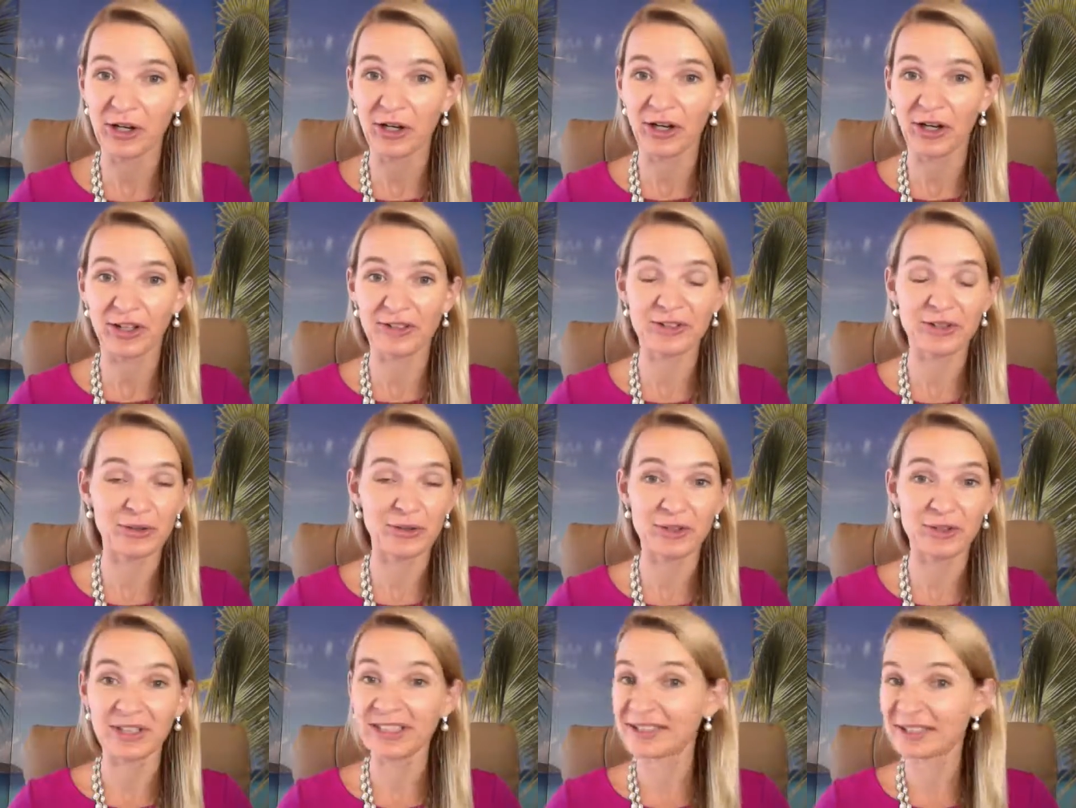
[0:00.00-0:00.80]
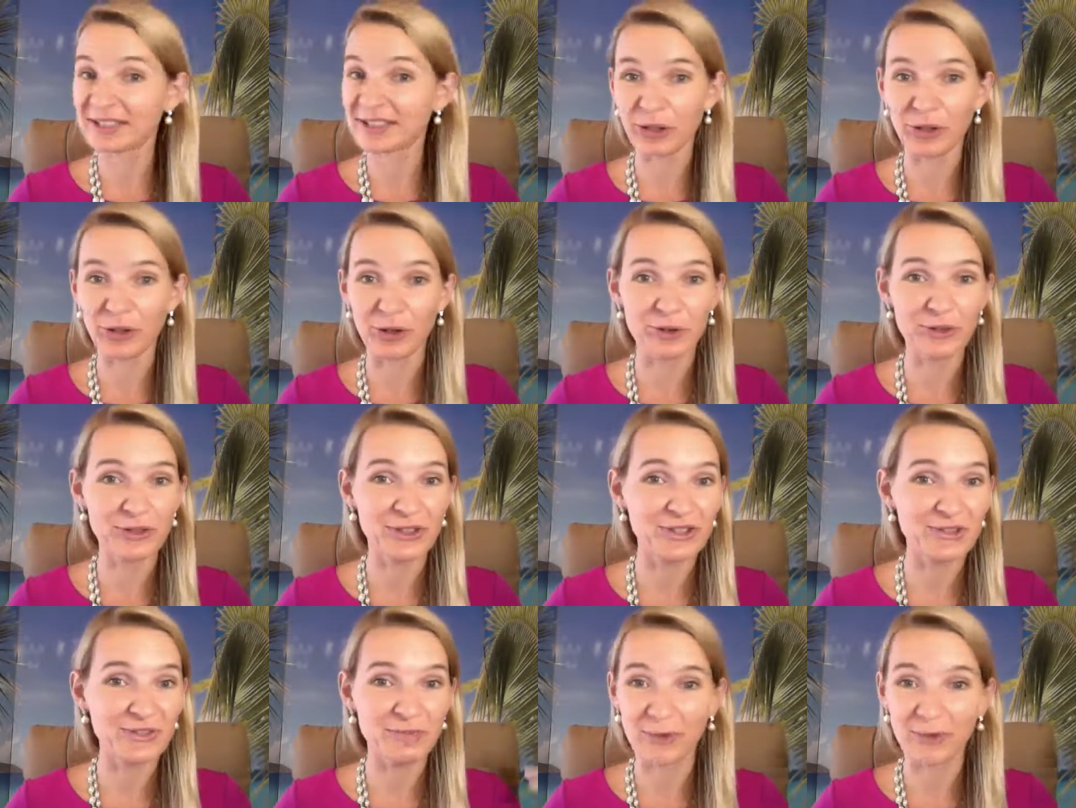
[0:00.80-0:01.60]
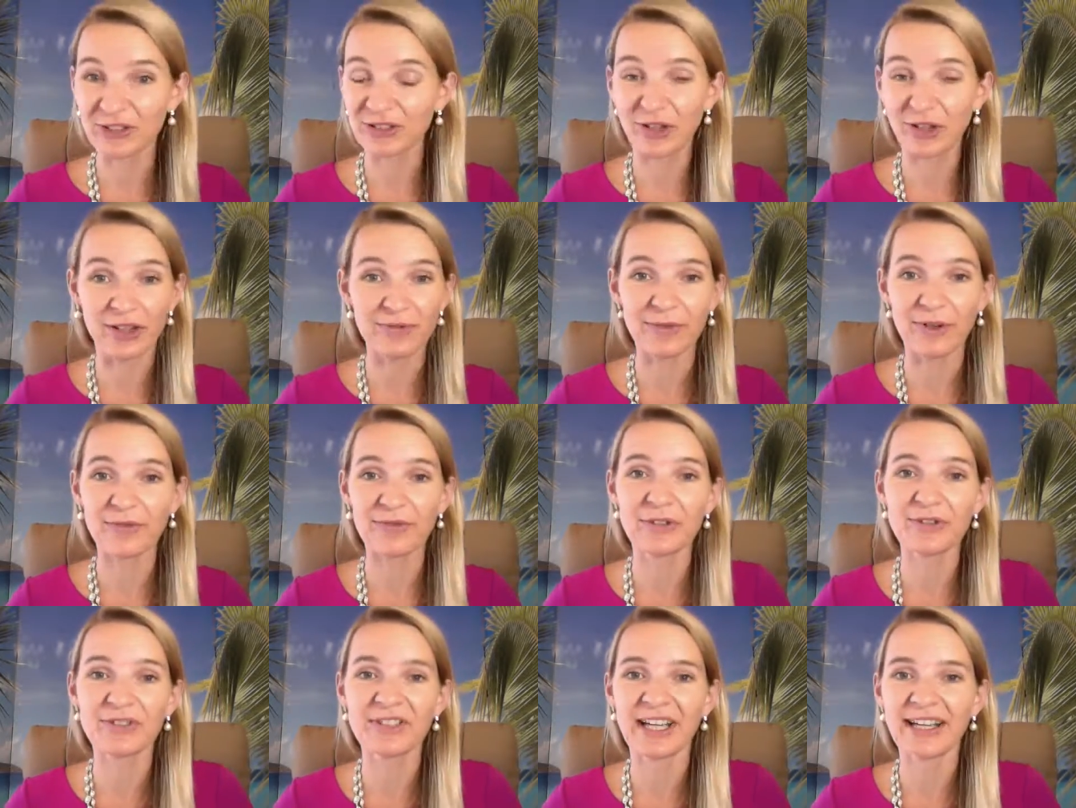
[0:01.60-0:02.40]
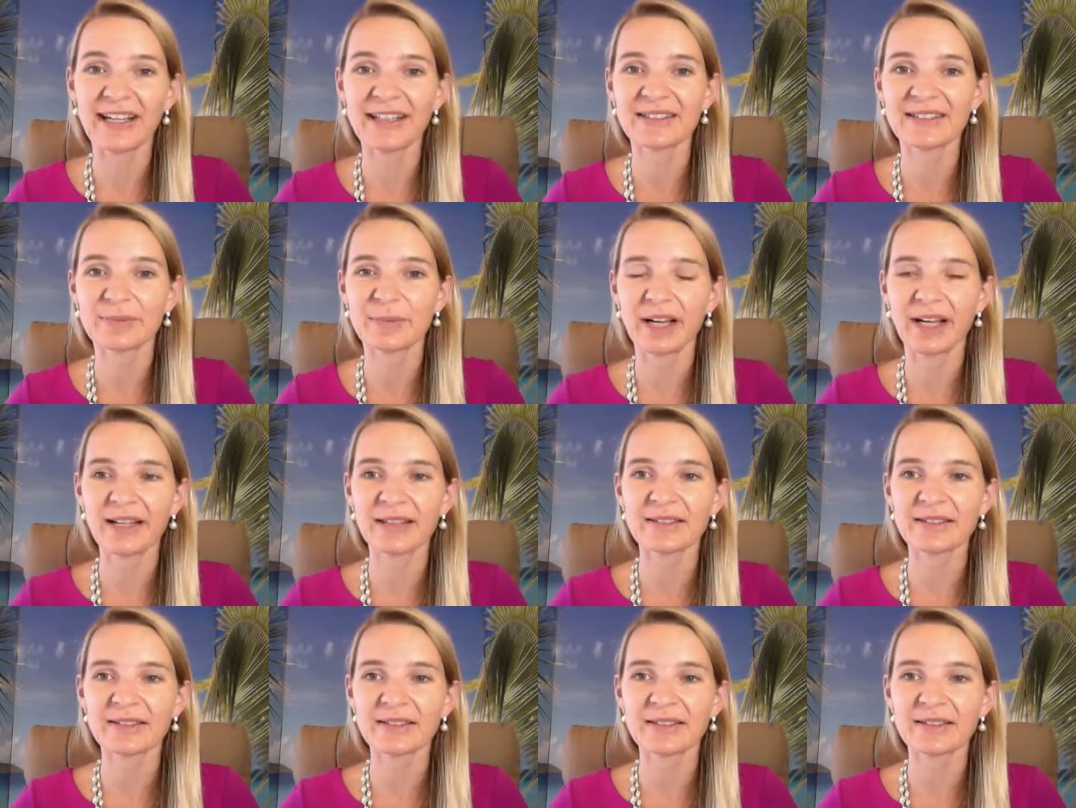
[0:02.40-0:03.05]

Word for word: to the East Coast, was gone for a few days, right?